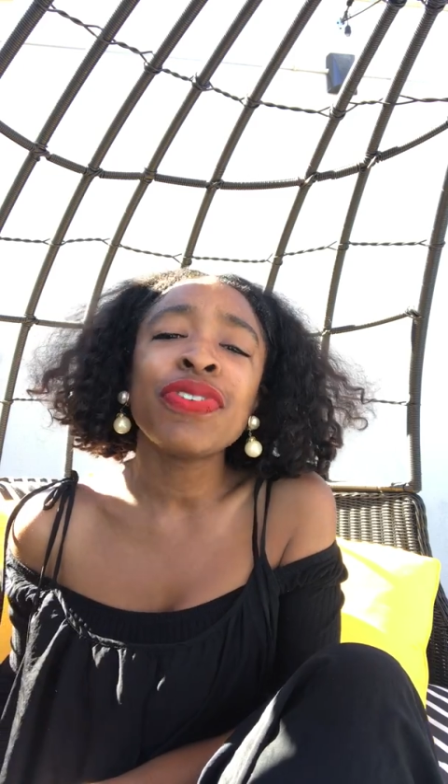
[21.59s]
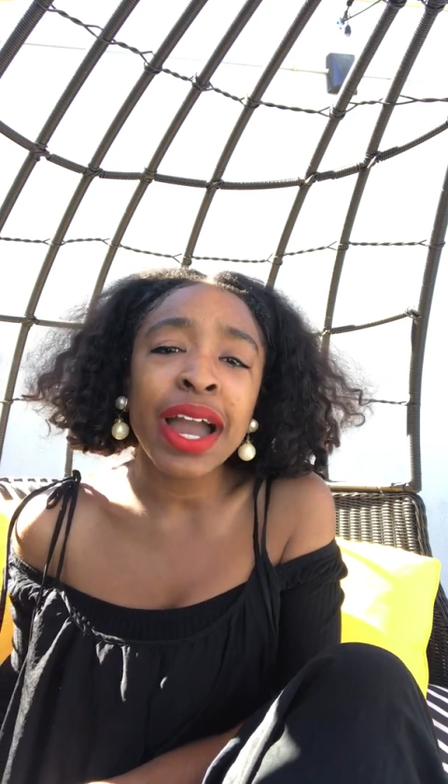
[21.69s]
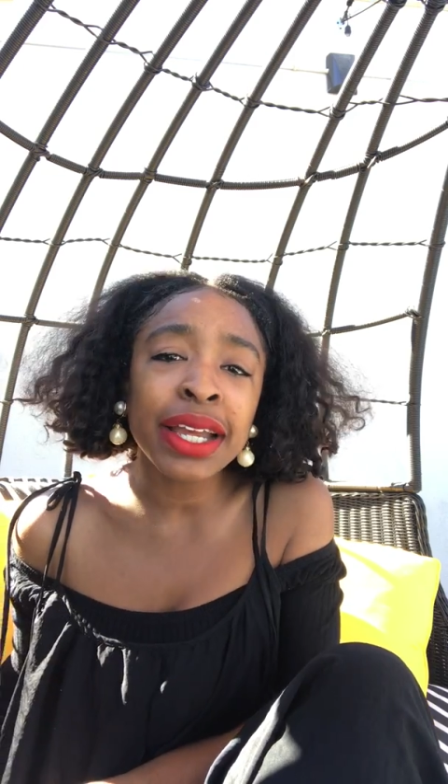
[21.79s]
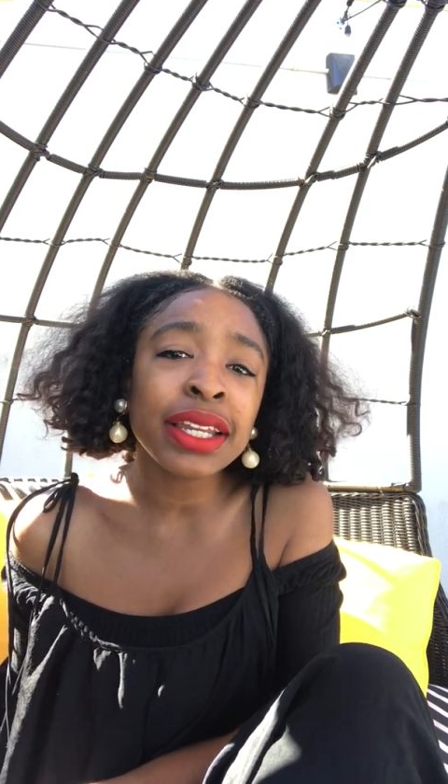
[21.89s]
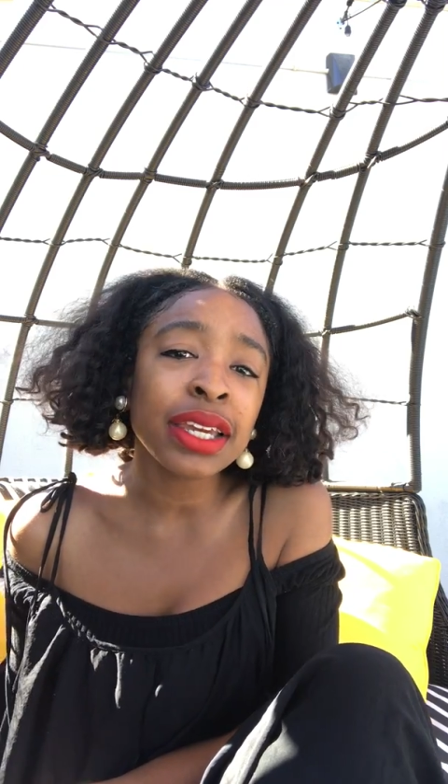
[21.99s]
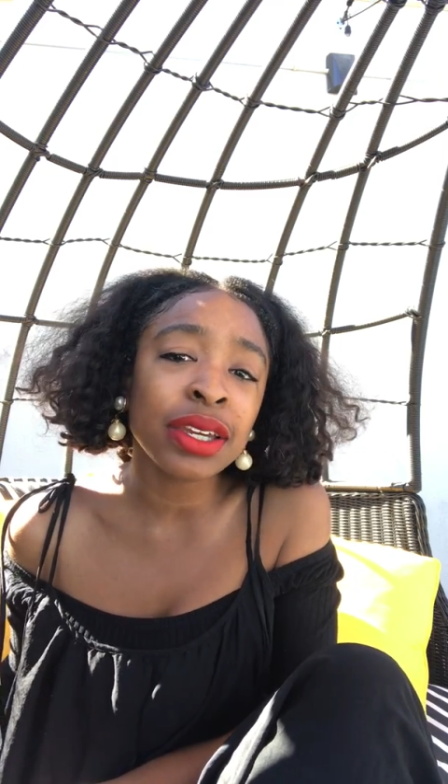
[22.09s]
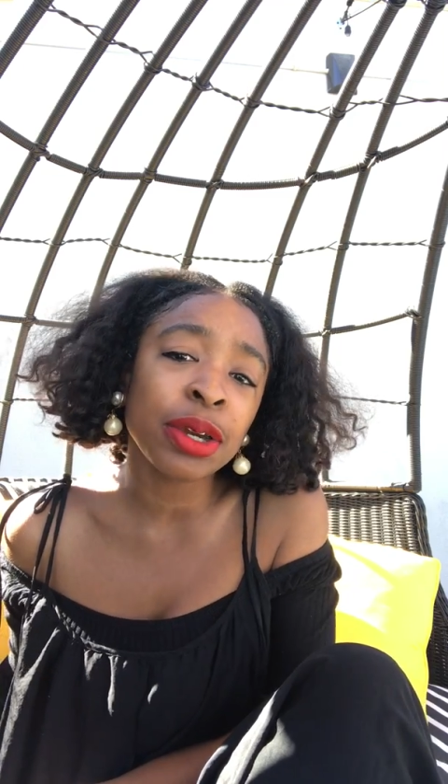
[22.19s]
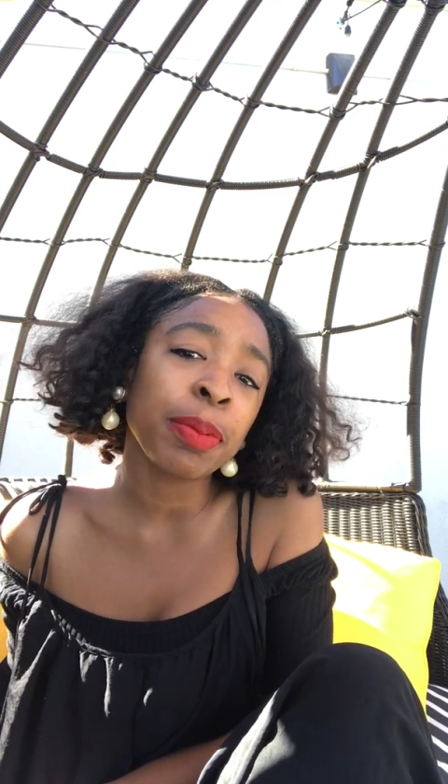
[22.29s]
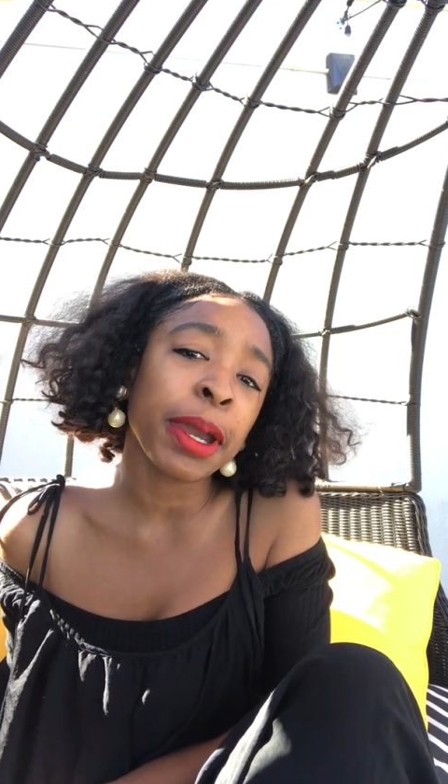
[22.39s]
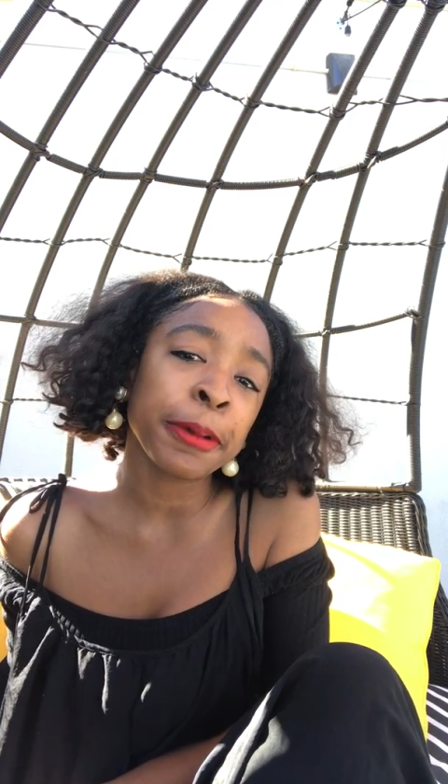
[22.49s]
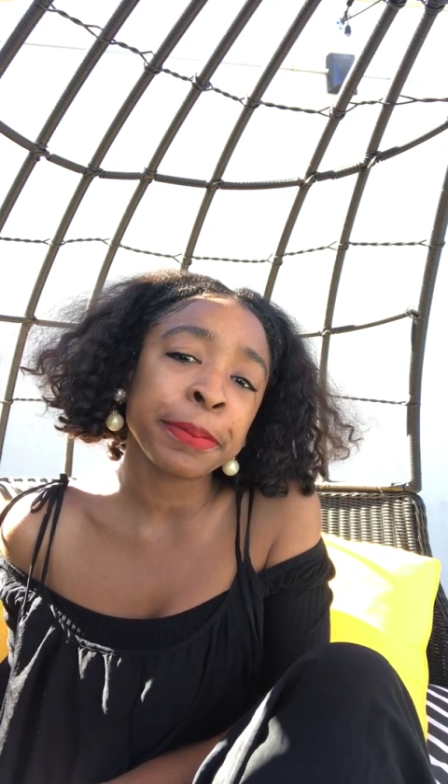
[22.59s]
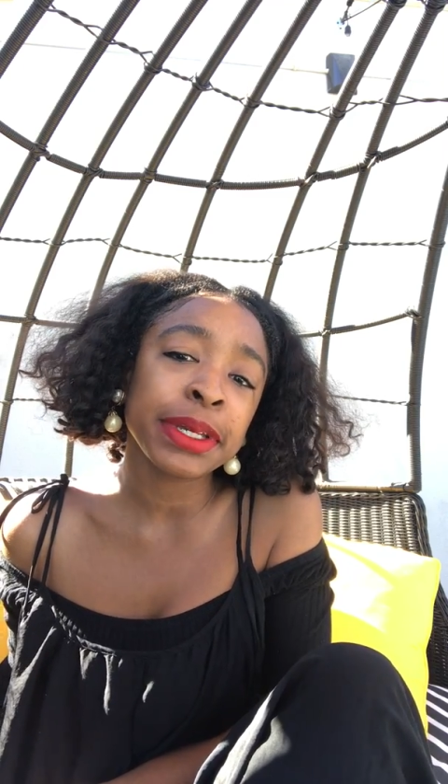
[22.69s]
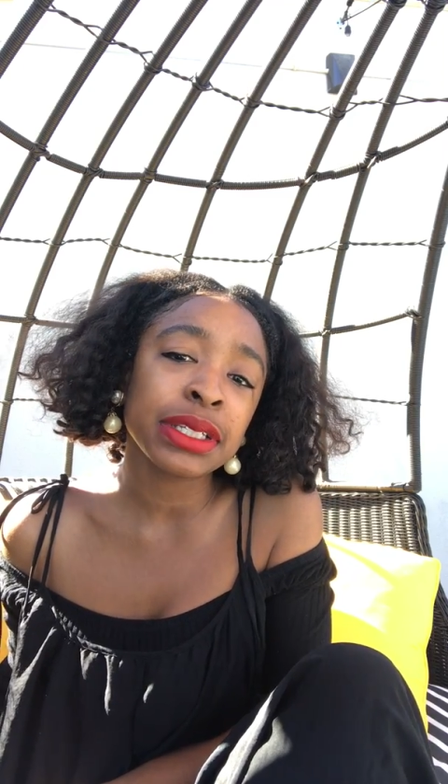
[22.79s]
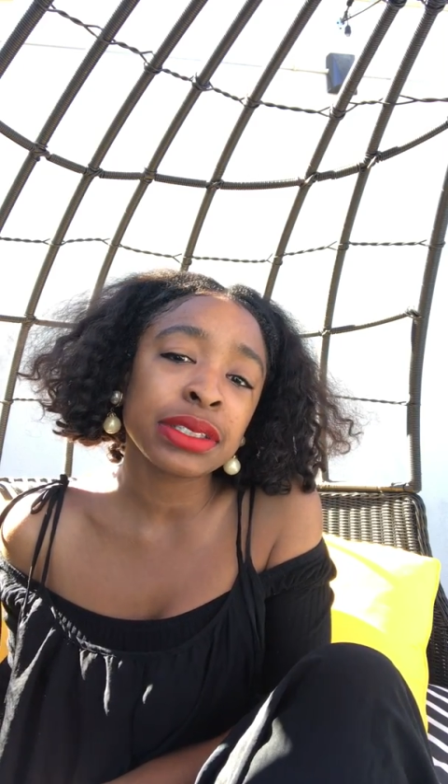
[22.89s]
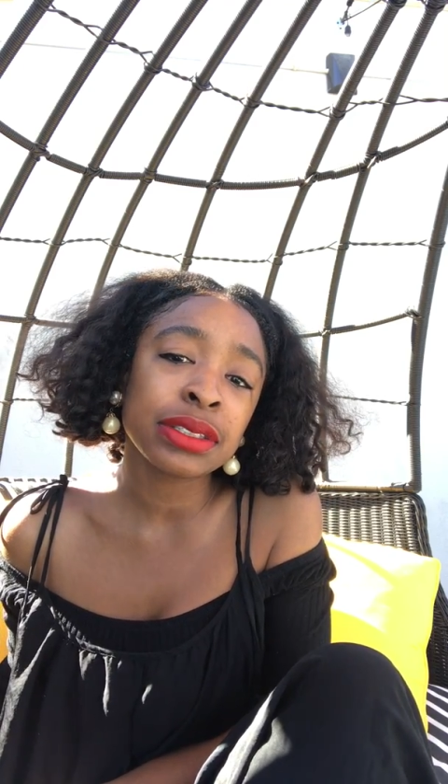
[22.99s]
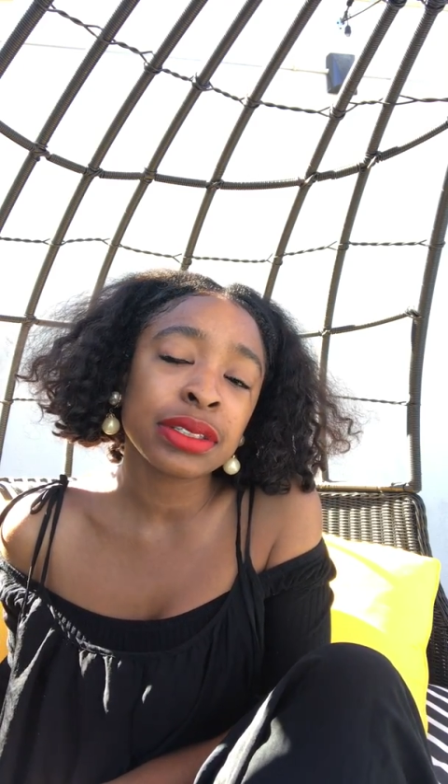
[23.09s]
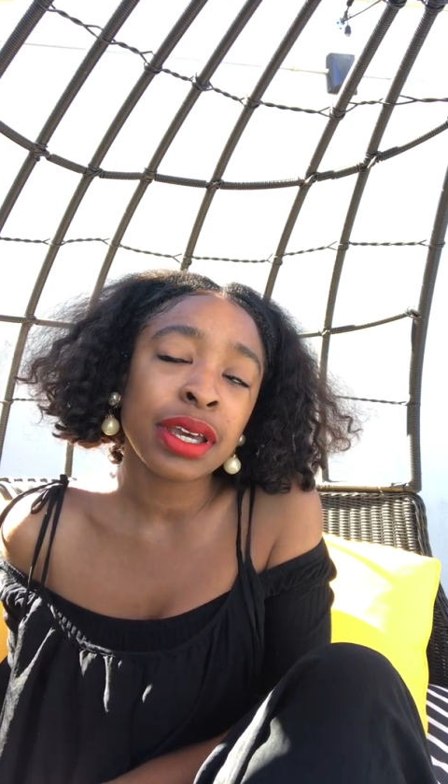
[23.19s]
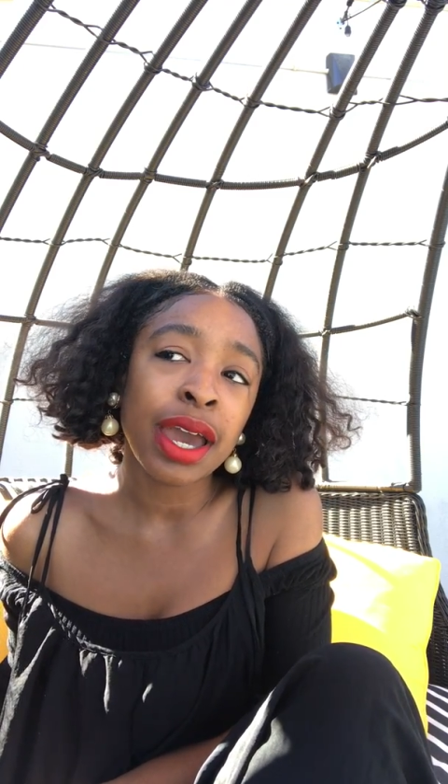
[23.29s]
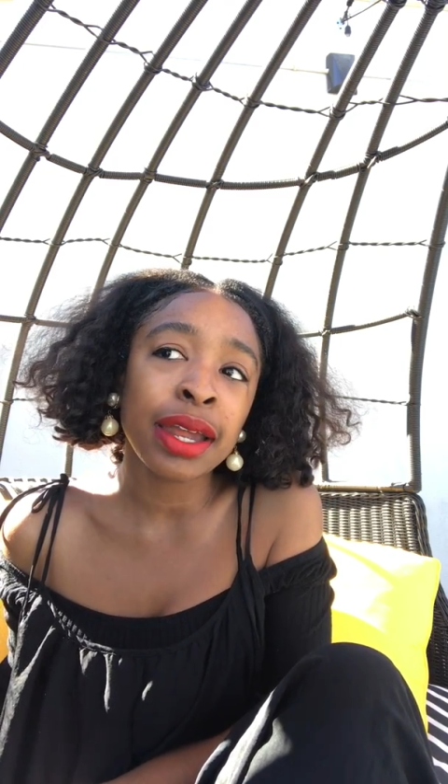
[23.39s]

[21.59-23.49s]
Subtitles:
finding your purpose.